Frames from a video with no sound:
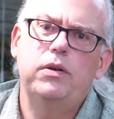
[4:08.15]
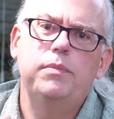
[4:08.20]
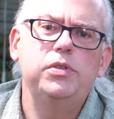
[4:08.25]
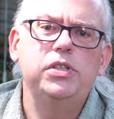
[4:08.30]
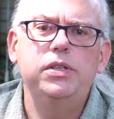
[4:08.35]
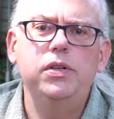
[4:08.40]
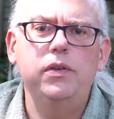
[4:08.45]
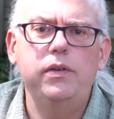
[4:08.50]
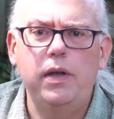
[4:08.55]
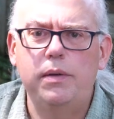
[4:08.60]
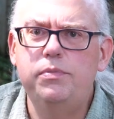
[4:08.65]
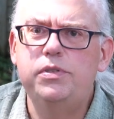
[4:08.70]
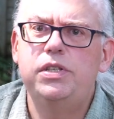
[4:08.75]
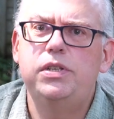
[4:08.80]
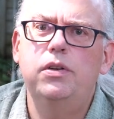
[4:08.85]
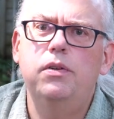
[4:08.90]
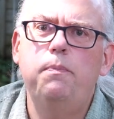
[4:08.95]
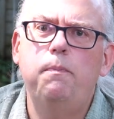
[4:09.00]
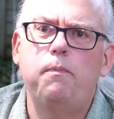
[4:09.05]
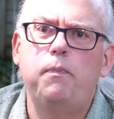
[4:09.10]
I'm still, I'm
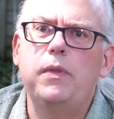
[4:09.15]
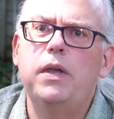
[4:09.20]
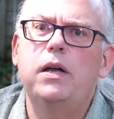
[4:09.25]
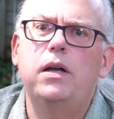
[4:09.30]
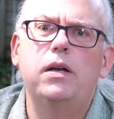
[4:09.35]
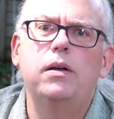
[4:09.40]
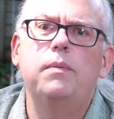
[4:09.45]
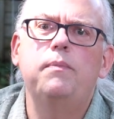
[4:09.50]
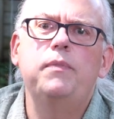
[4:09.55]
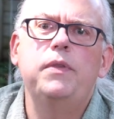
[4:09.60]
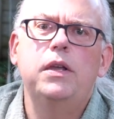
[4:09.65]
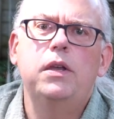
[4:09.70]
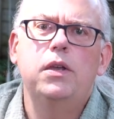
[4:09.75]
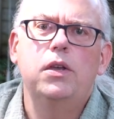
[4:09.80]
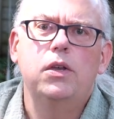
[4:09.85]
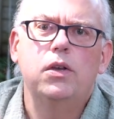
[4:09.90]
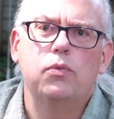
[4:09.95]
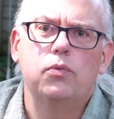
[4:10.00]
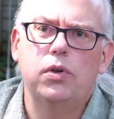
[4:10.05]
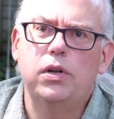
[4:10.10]
still um,
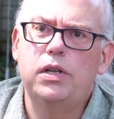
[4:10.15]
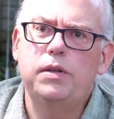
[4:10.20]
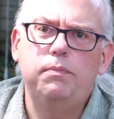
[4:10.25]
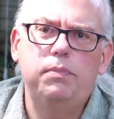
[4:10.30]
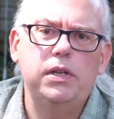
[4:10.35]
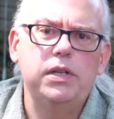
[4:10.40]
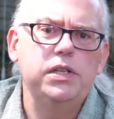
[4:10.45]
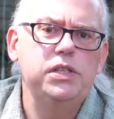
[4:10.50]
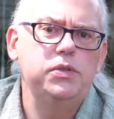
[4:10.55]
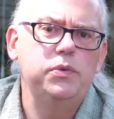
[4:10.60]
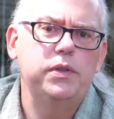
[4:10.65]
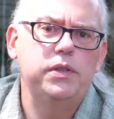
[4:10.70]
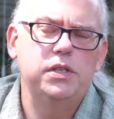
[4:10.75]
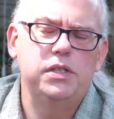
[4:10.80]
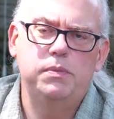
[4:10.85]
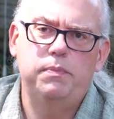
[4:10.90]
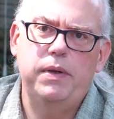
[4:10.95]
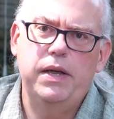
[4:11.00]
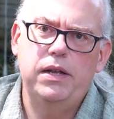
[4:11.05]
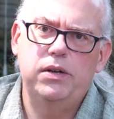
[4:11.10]
really pleased with
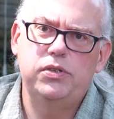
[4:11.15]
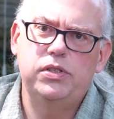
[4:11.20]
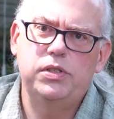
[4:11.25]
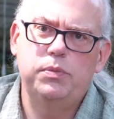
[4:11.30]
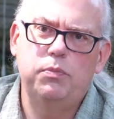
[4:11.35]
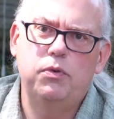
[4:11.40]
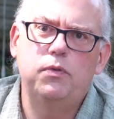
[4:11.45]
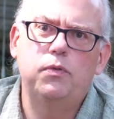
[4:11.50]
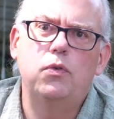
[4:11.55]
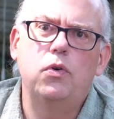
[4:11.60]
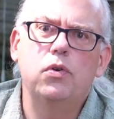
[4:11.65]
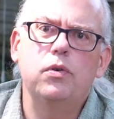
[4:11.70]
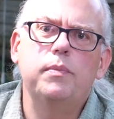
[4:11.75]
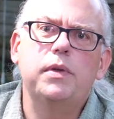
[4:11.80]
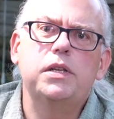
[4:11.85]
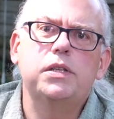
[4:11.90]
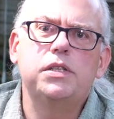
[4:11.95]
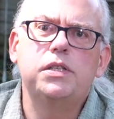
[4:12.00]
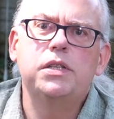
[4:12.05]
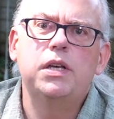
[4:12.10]
this battery's
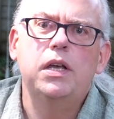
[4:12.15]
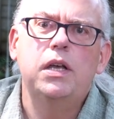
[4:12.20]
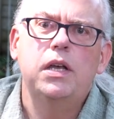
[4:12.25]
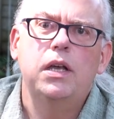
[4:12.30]
performance.